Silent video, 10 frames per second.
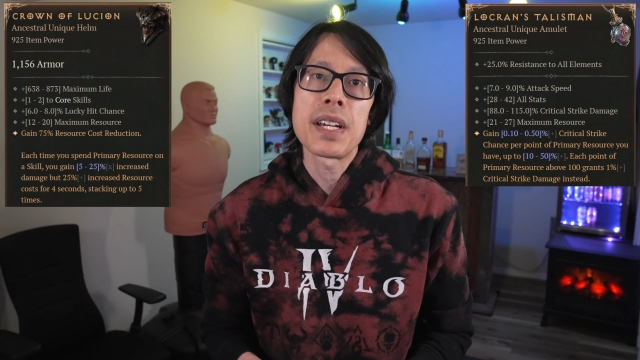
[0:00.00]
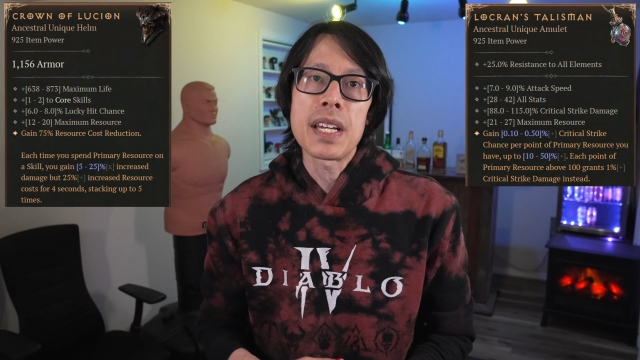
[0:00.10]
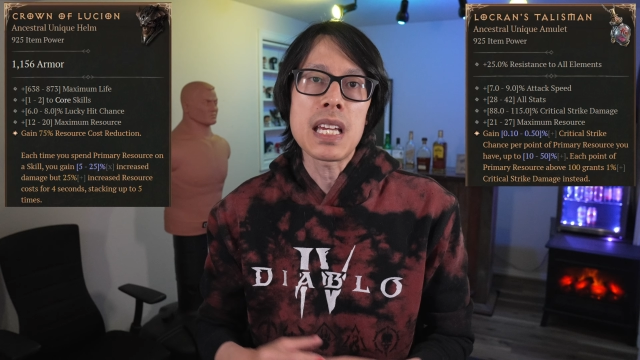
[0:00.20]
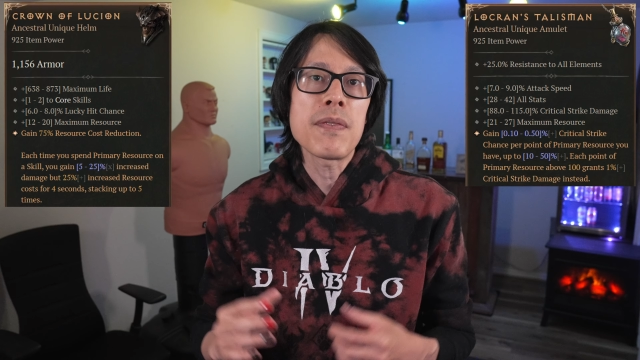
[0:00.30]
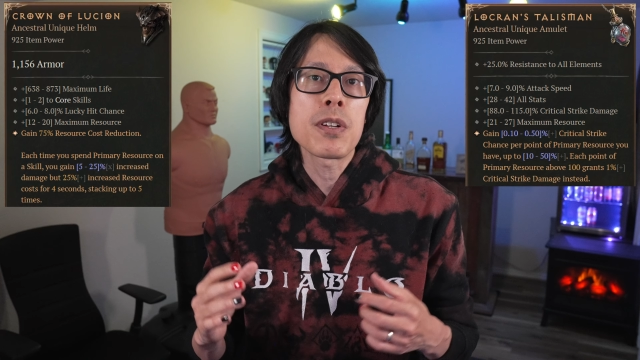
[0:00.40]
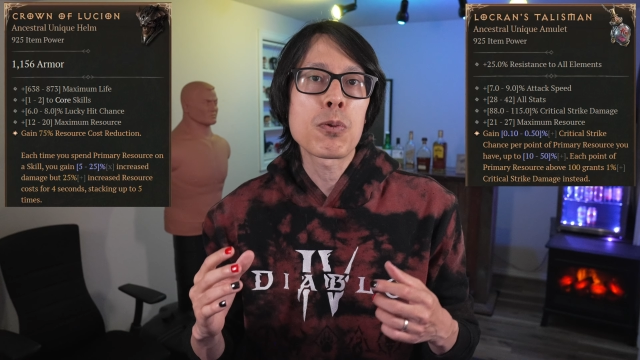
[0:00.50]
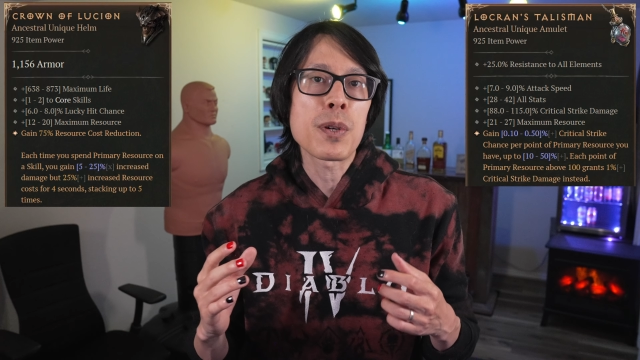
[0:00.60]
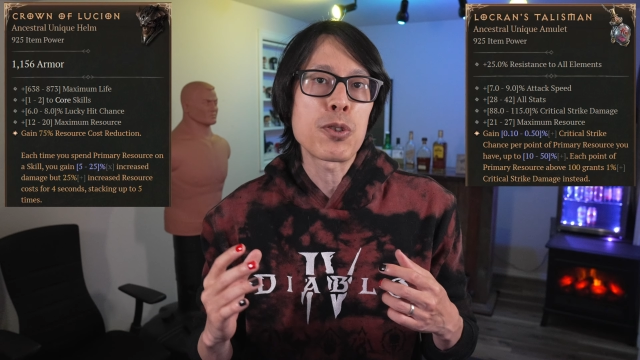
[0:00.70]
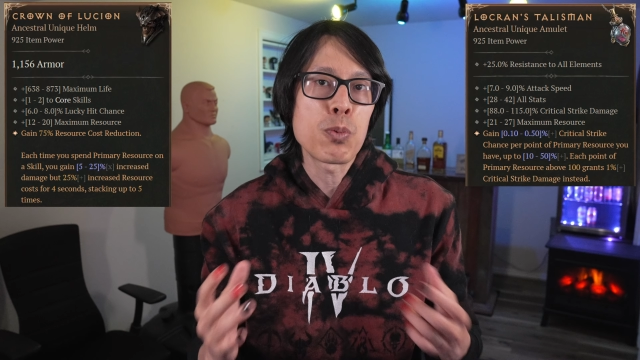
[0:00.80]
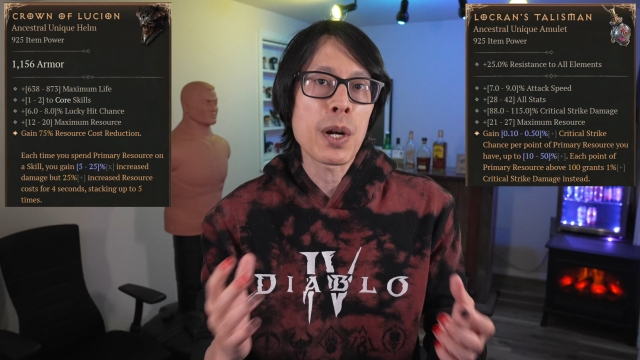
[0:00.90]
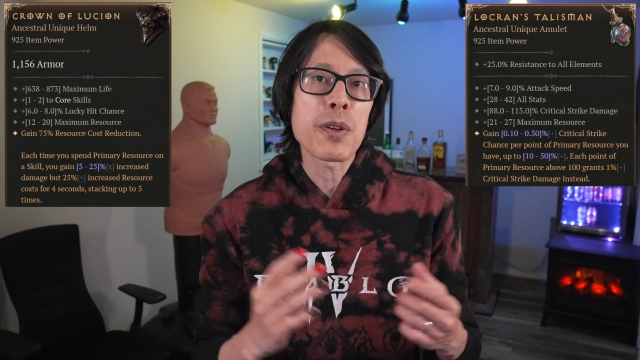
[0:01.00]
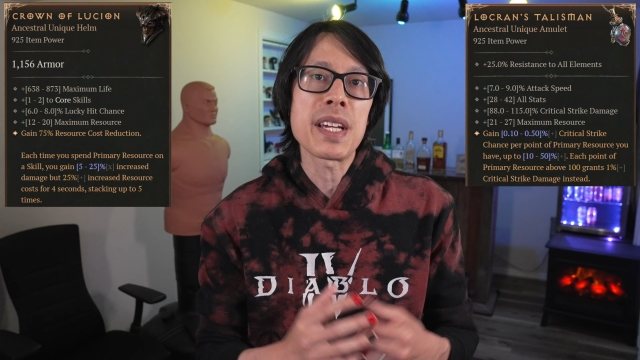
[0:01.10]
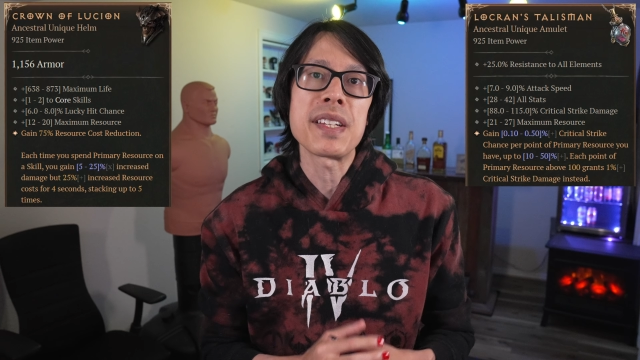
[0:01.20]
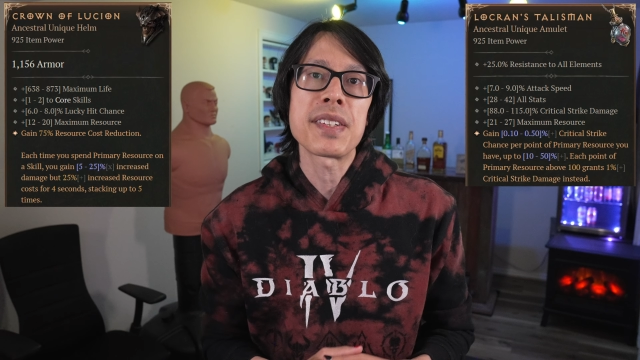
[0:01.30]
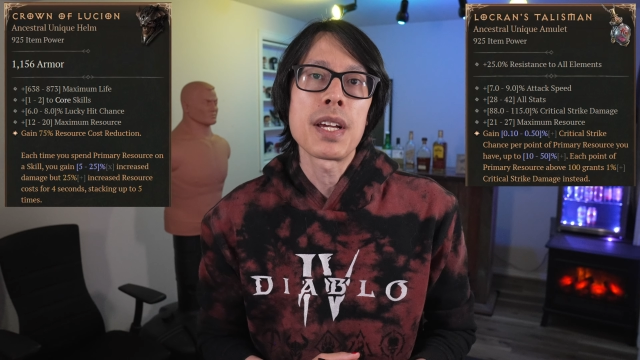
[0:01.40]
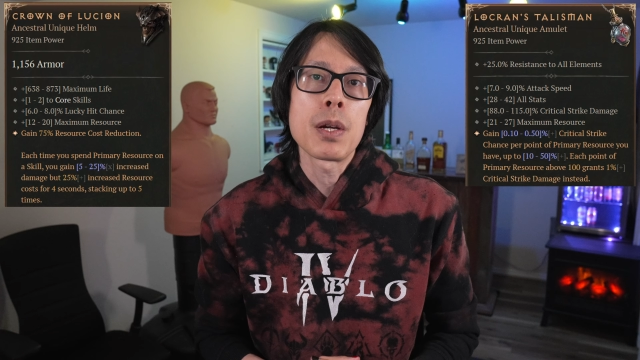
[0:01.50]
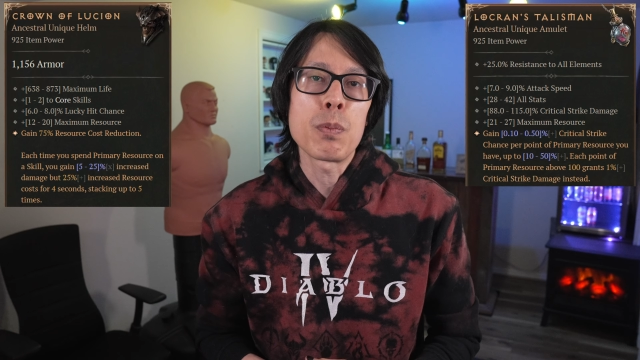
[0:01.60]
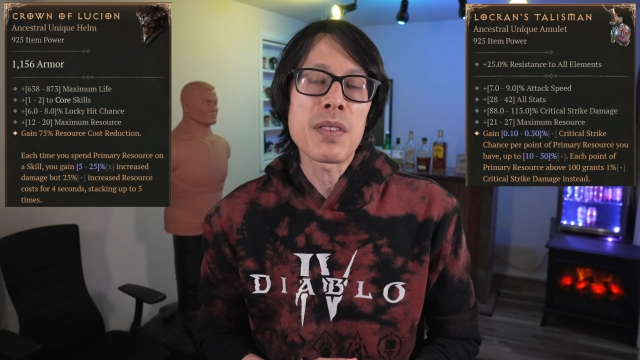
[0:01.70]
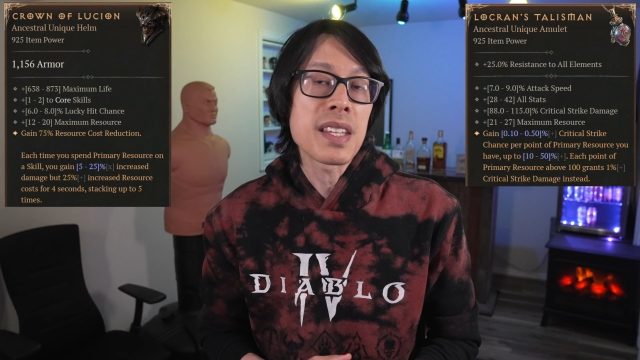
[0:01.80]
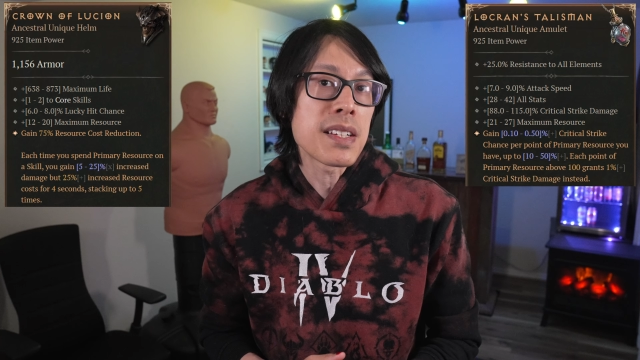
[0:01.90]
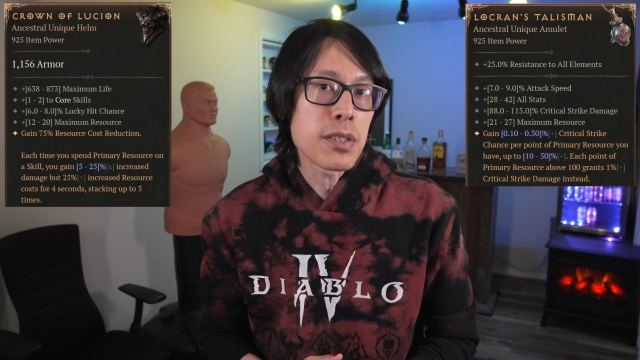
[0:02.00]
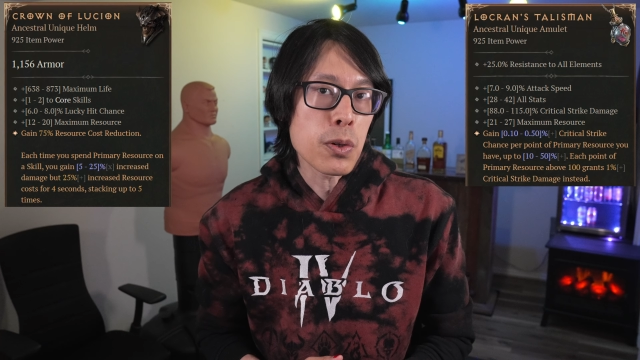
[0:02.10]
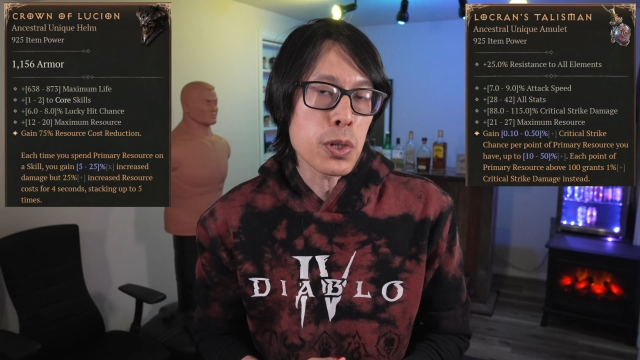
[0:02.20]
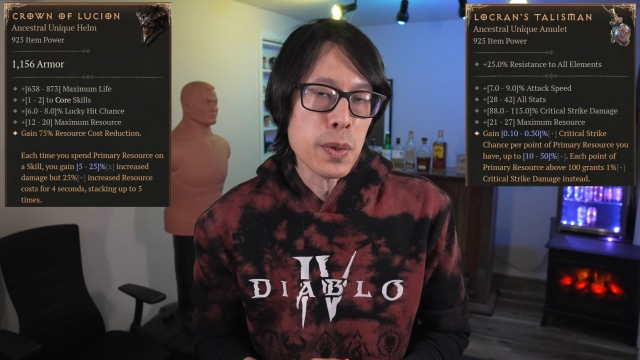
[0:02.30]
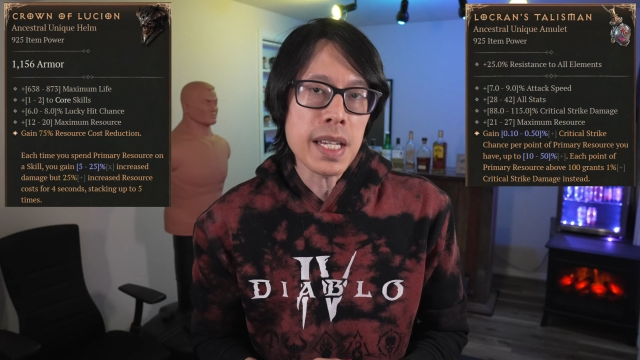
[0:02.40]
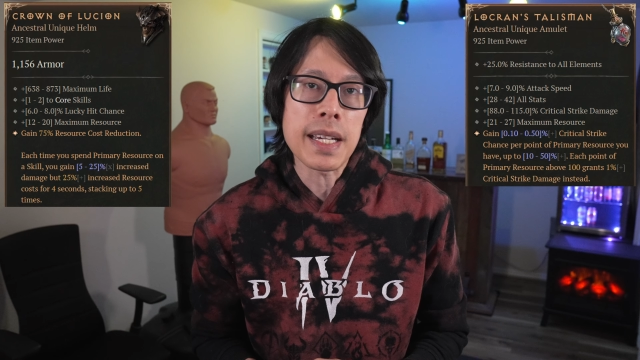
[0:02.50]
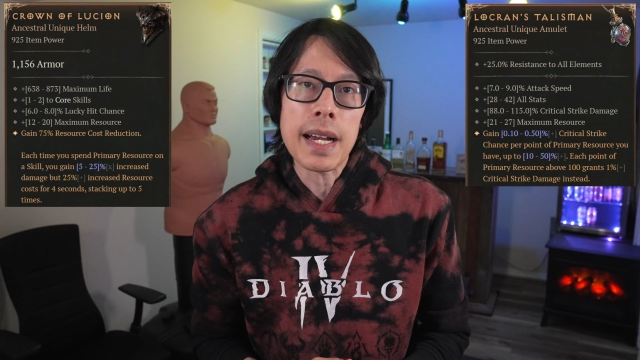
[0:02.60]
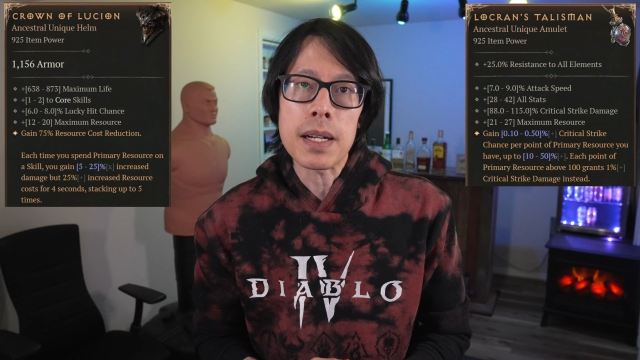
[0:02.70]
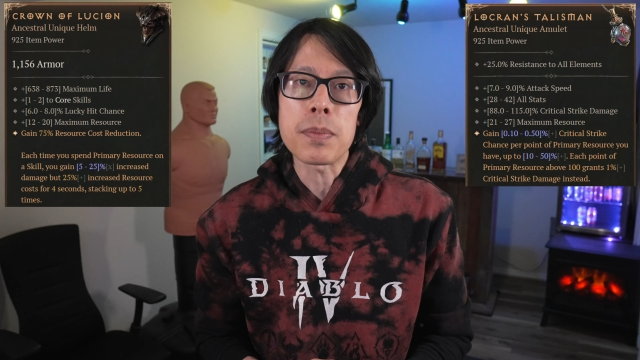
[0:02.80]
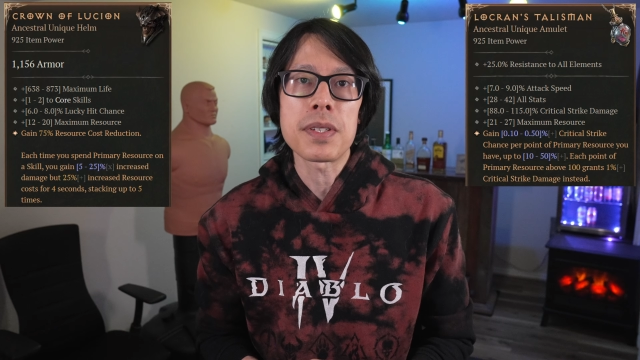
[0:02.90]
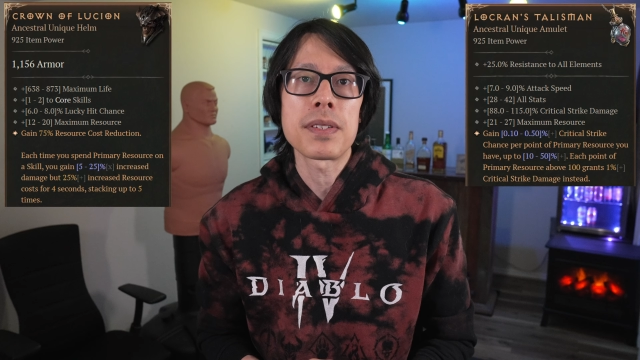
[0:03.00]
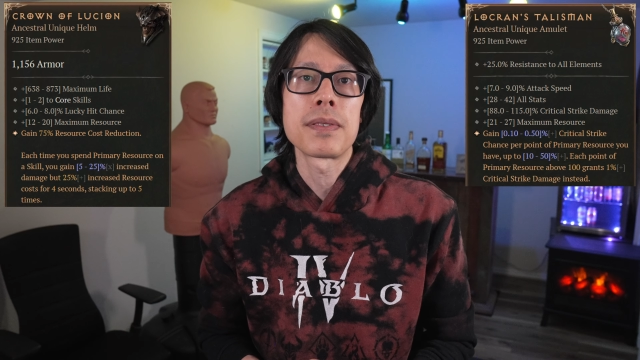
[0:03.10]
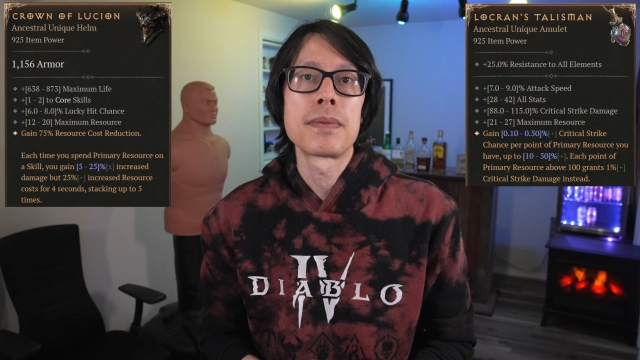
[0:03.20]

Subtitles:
even quadrillions with these new unique items.